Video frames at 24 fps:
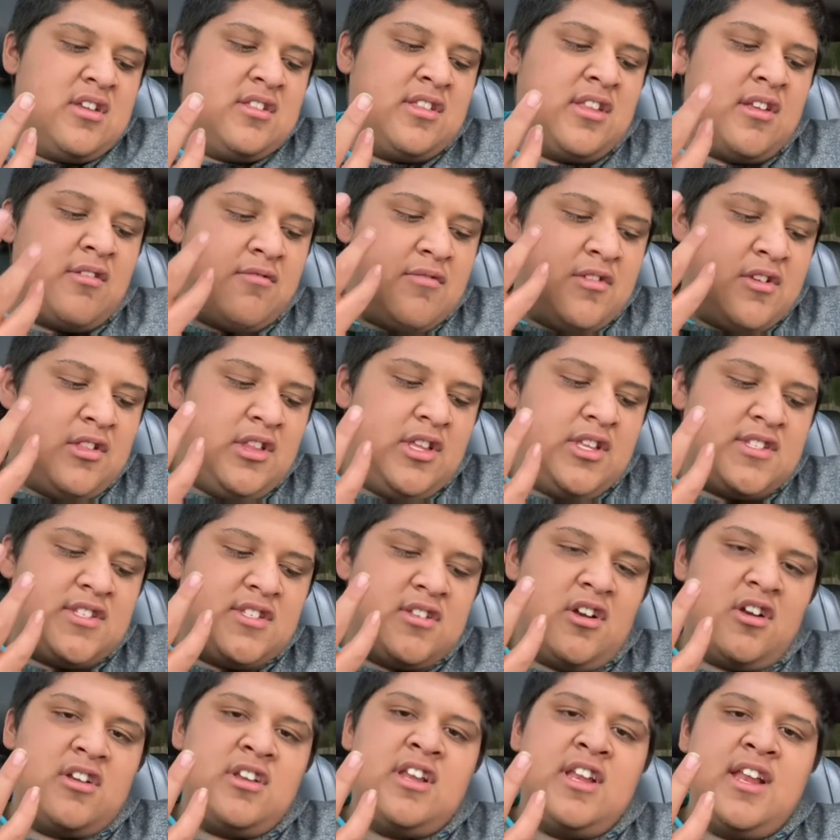that really
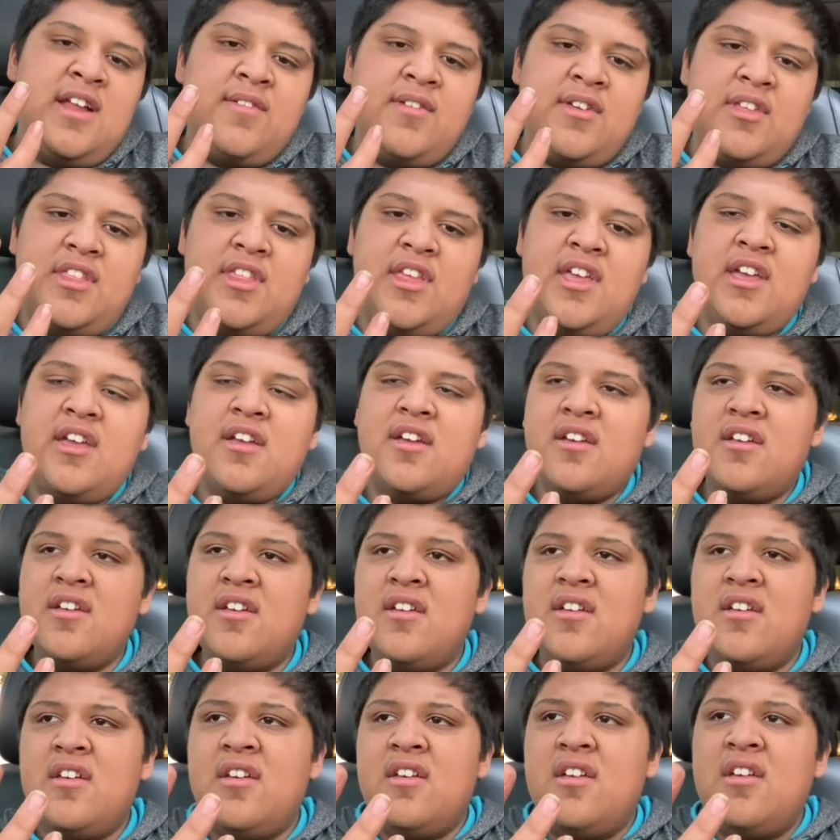started everything.
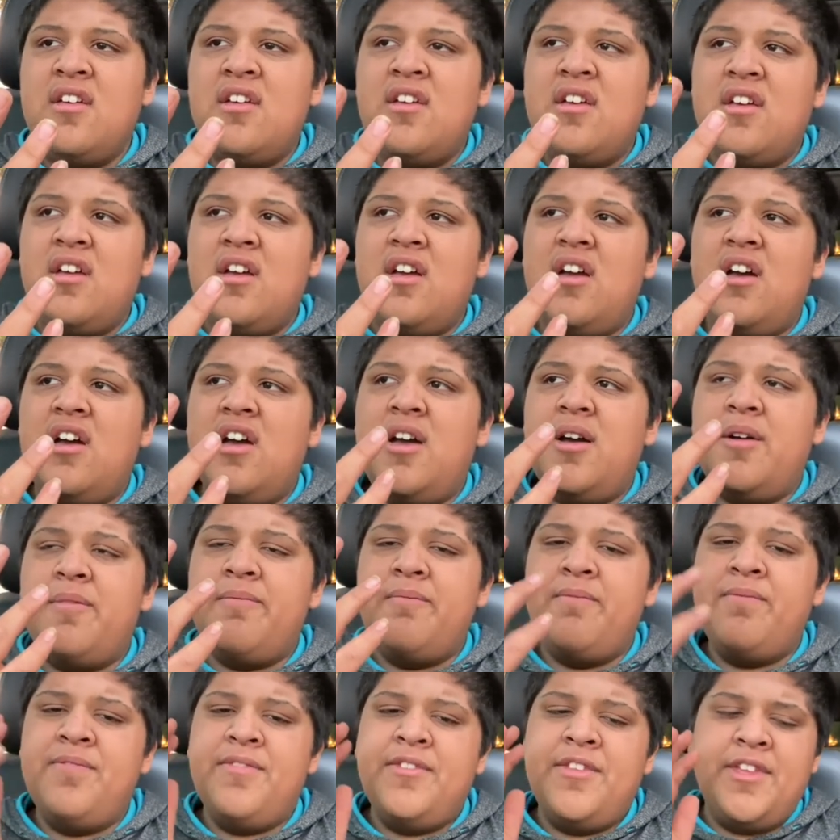
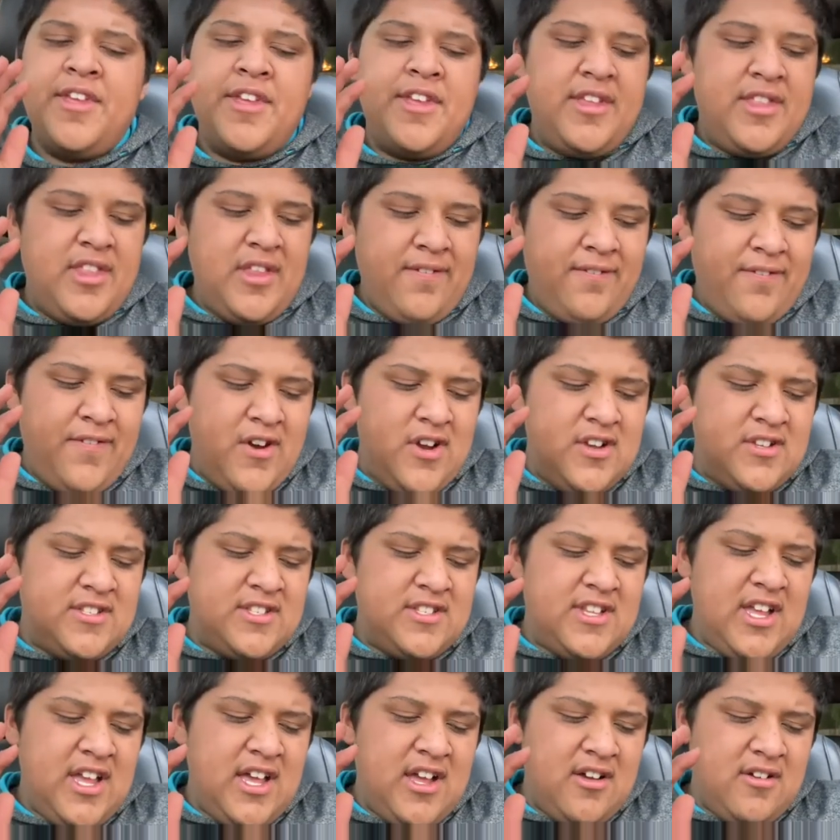The first
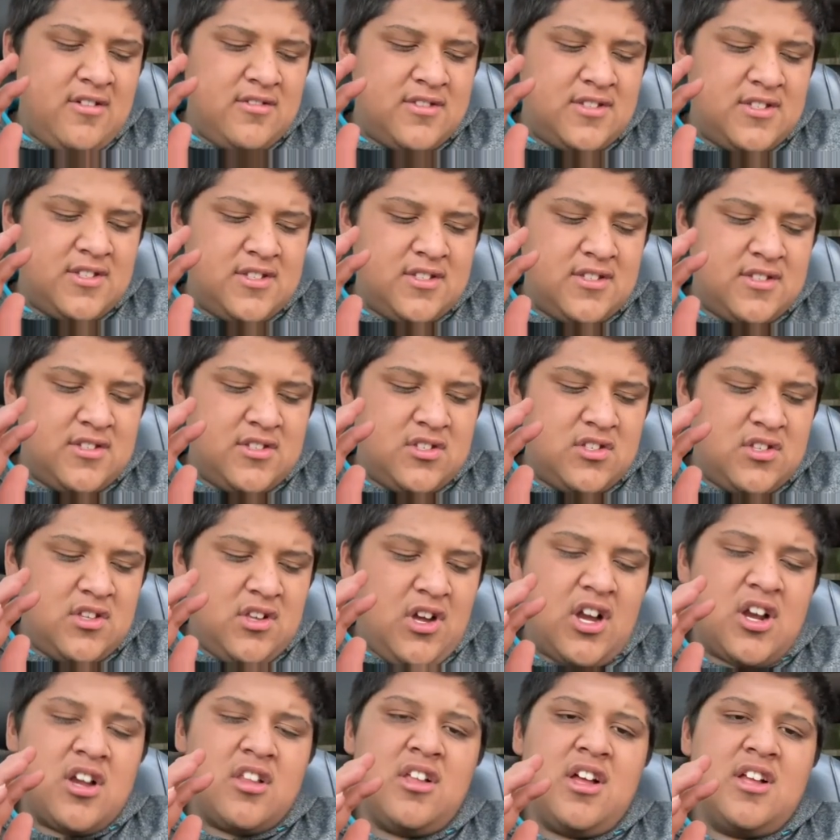house,
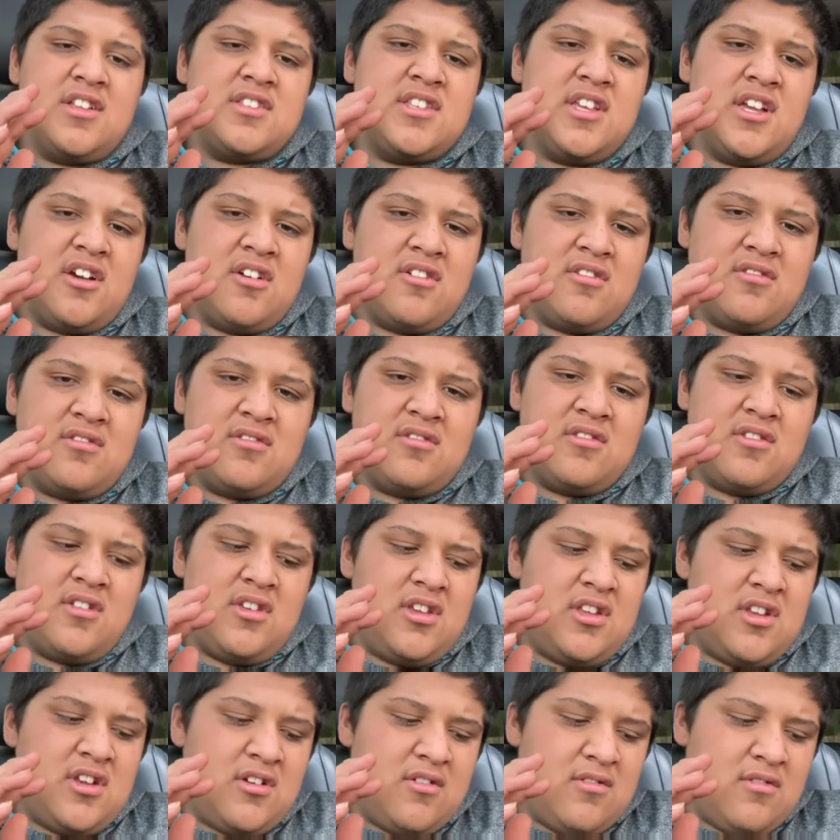Adelanto,
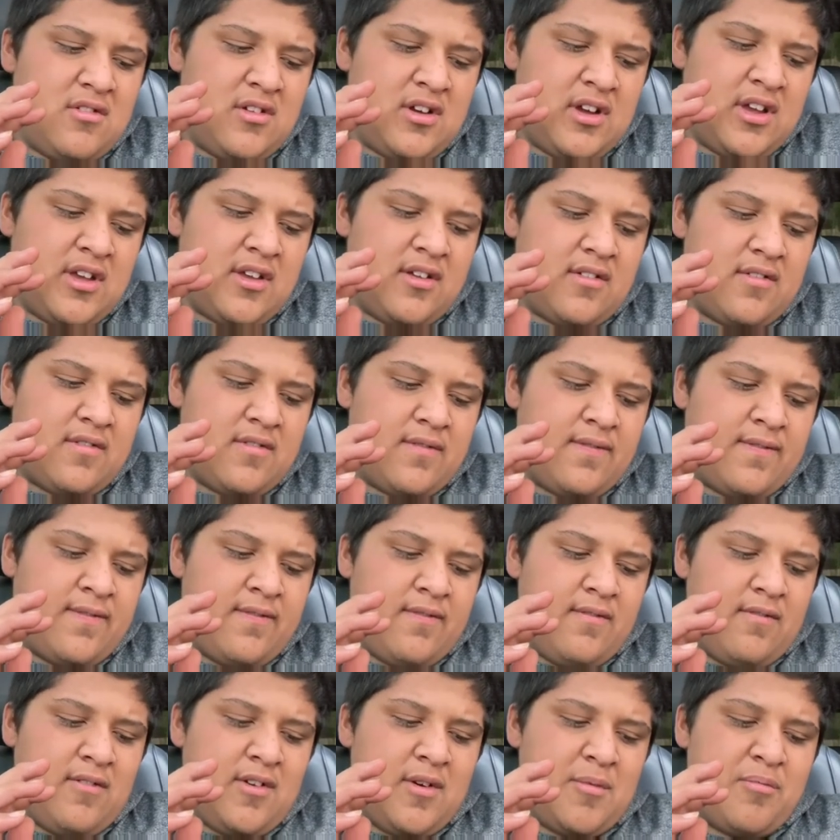where
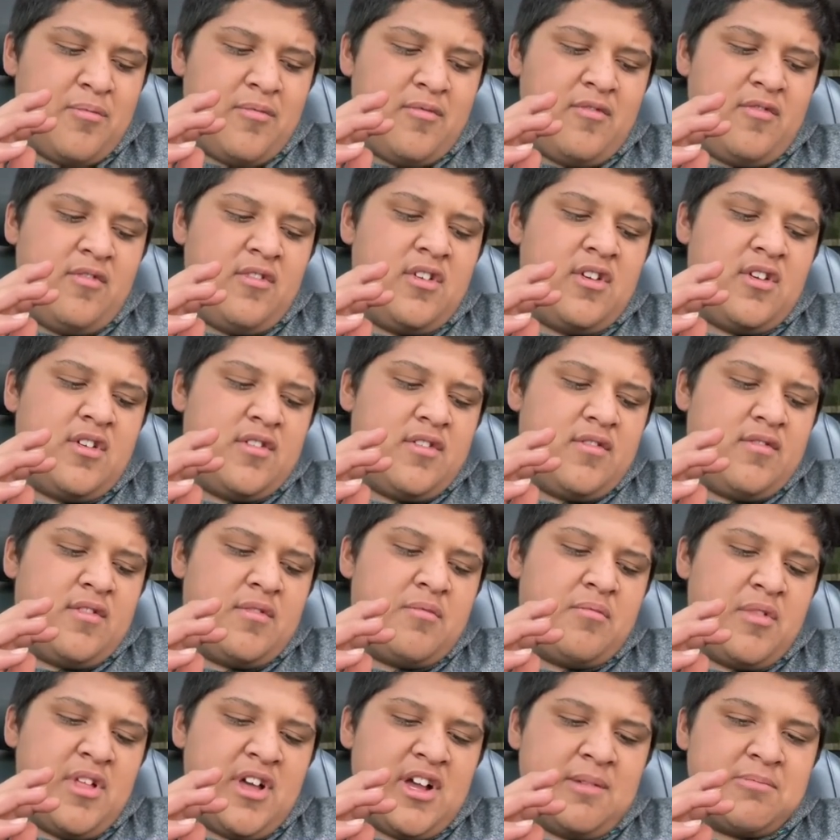One
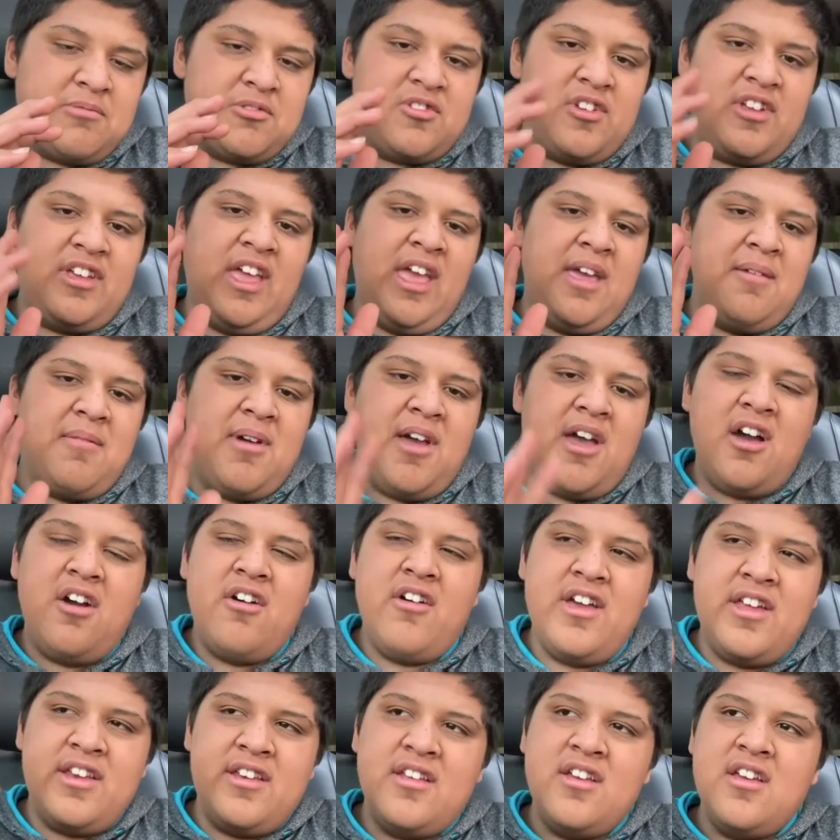Block Up Street came out,
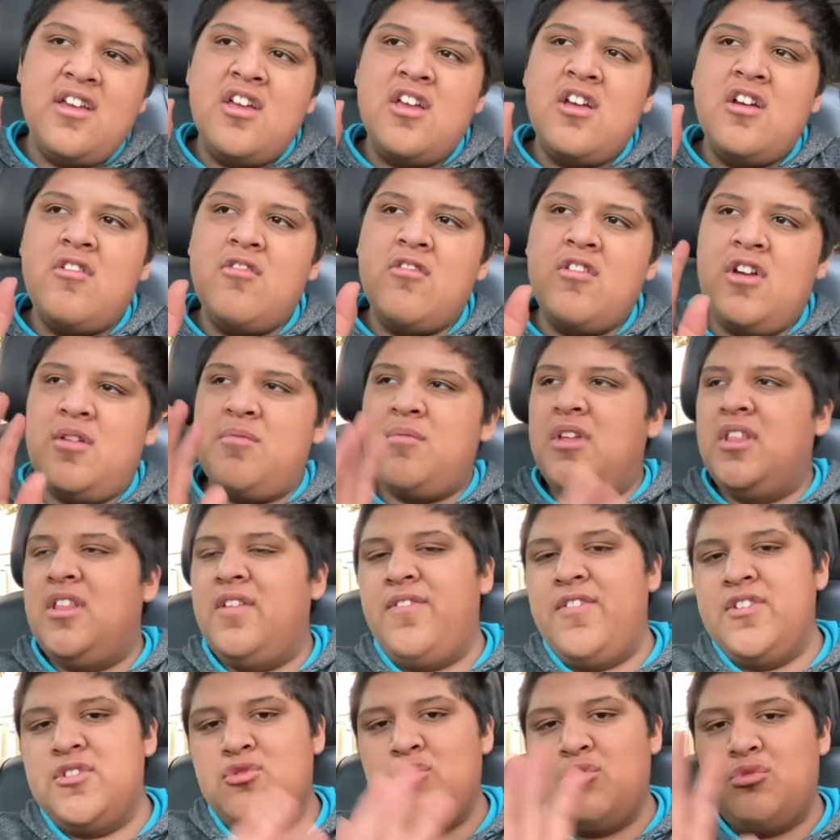and where I made the
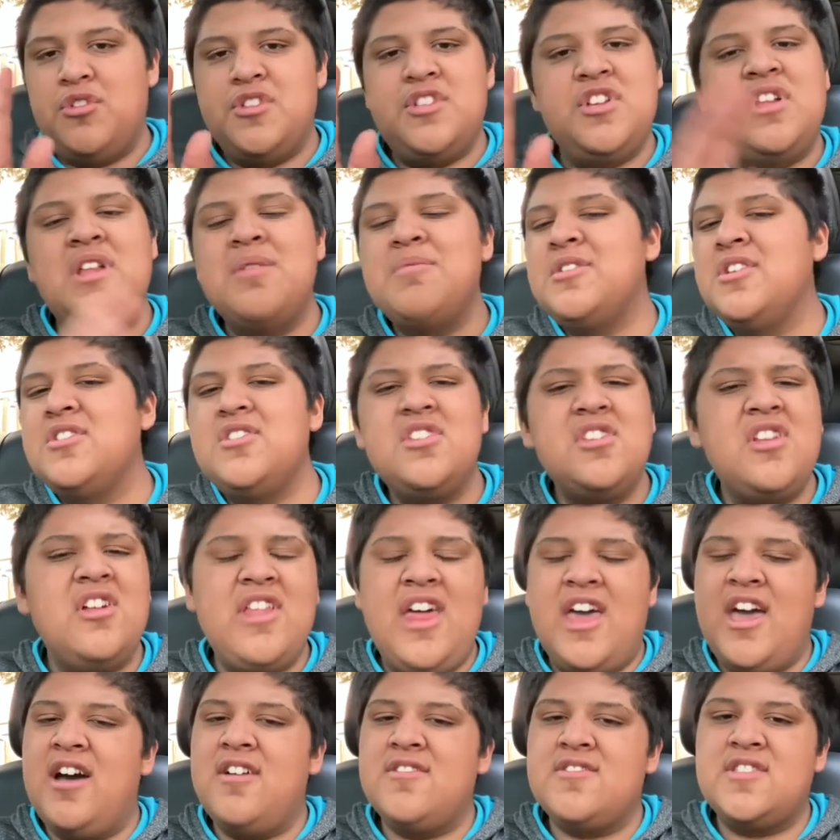first World War II episode. Do you know
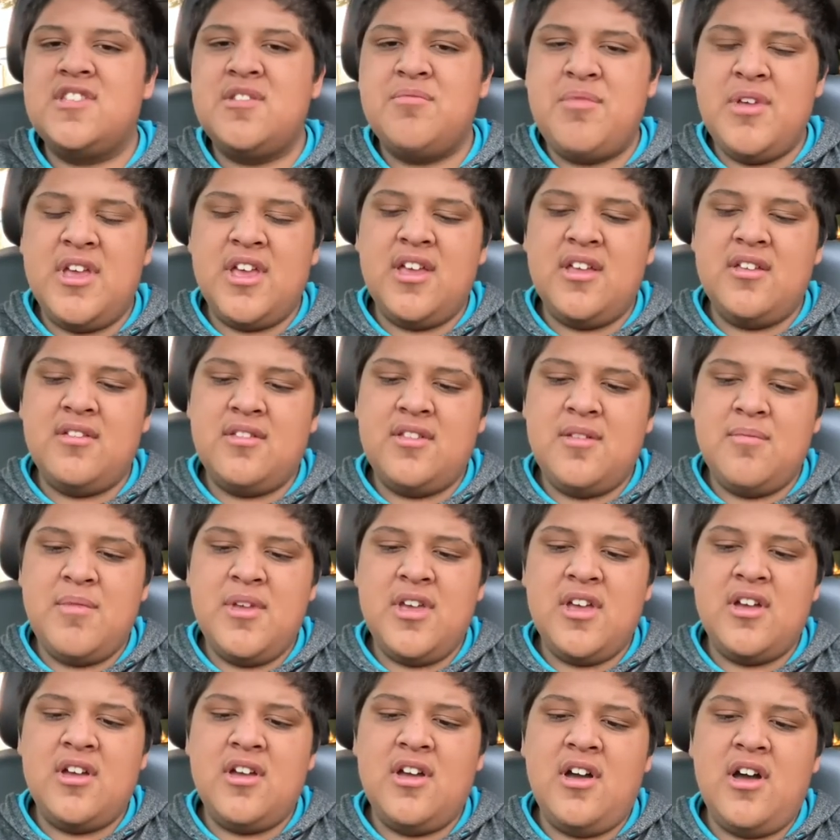that house? The big
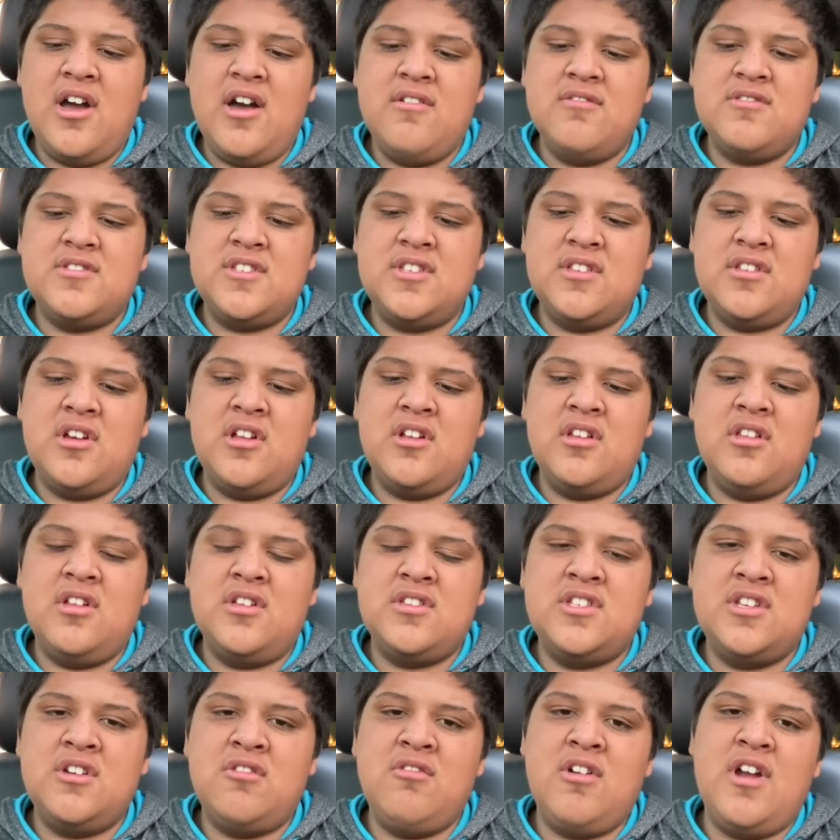house,
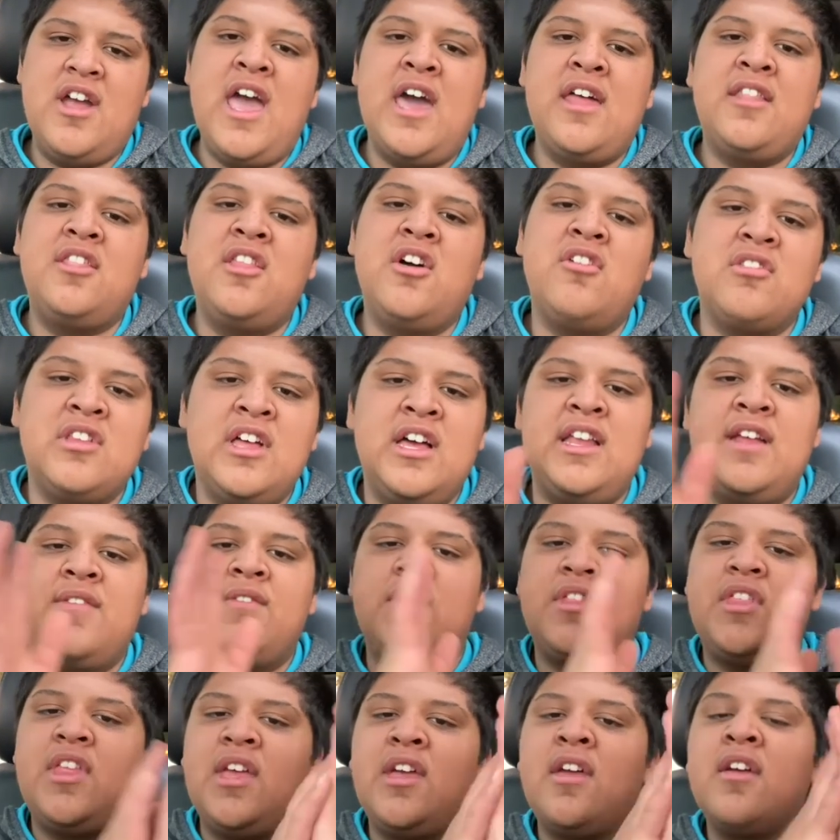Adelanto, where I had Lola and
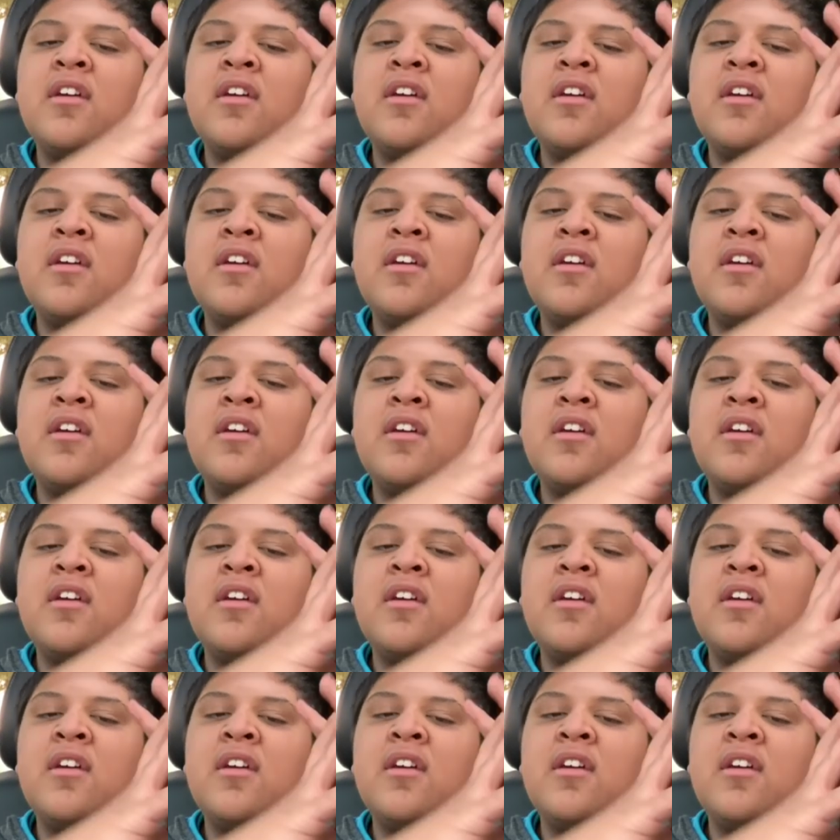everything,